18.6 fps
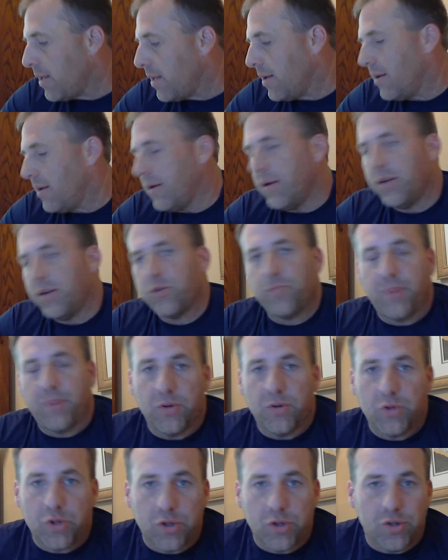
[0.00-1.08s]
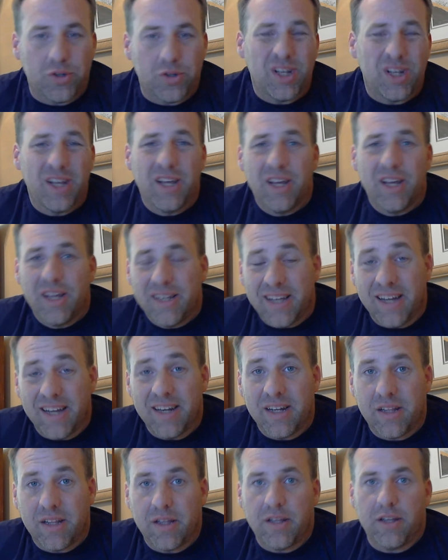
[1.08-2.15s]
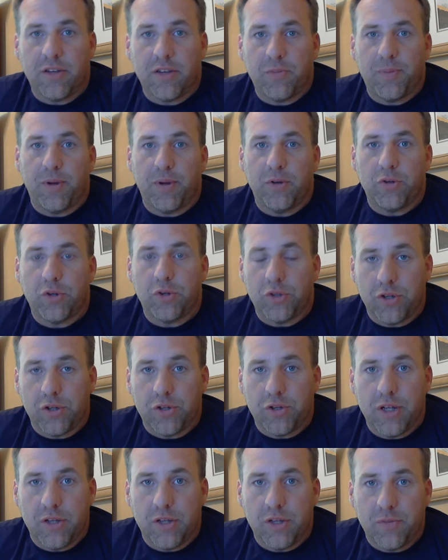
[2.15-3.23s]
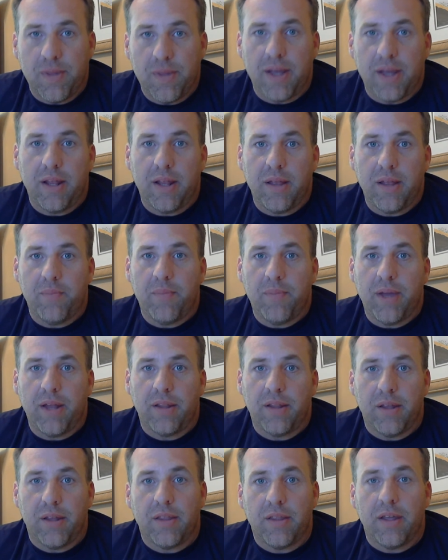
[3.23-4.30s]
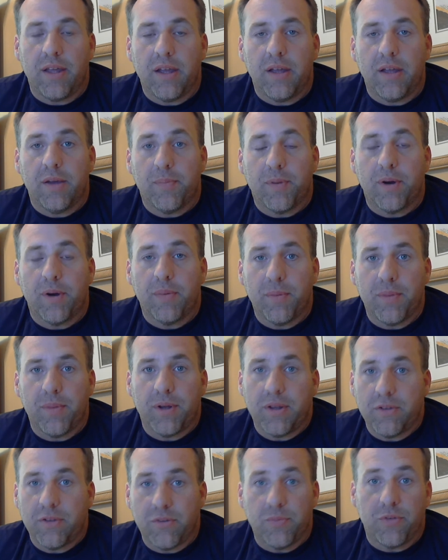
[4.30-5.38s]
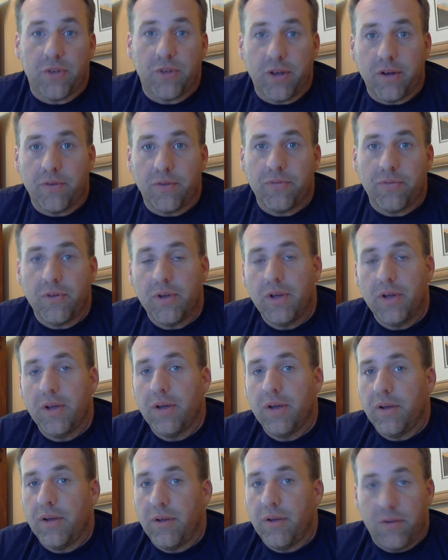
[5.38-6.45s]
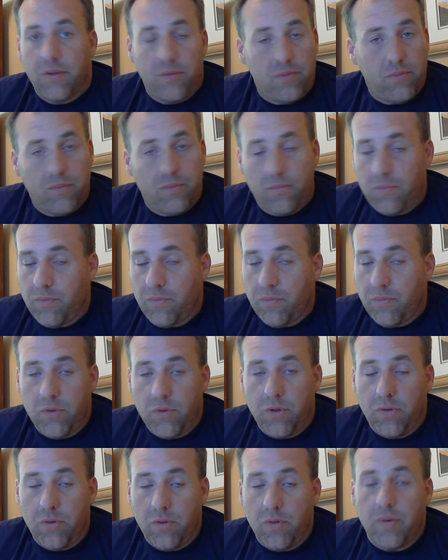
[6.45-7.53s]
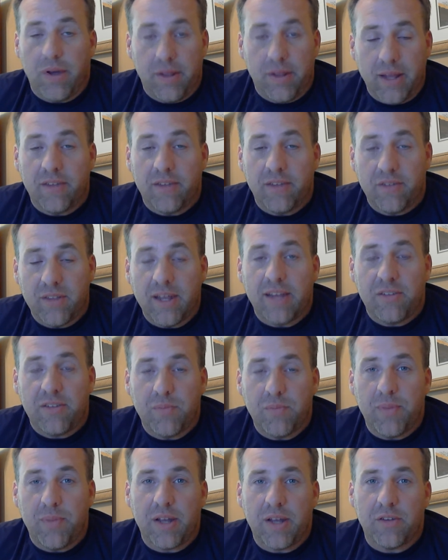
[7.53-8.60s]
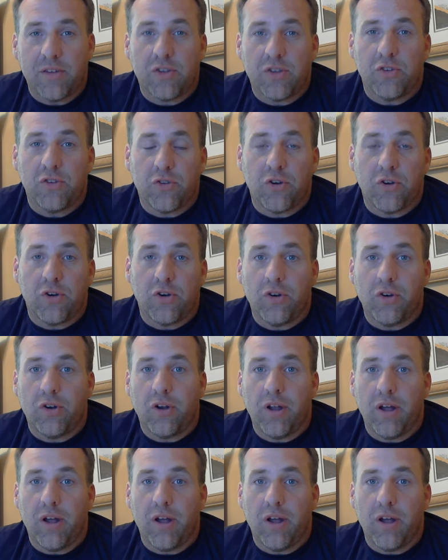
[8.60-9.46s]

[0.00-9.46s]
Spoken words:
Exposures. Technically, the exposures is mainly the apartment buildings themselves. That's the biggest concern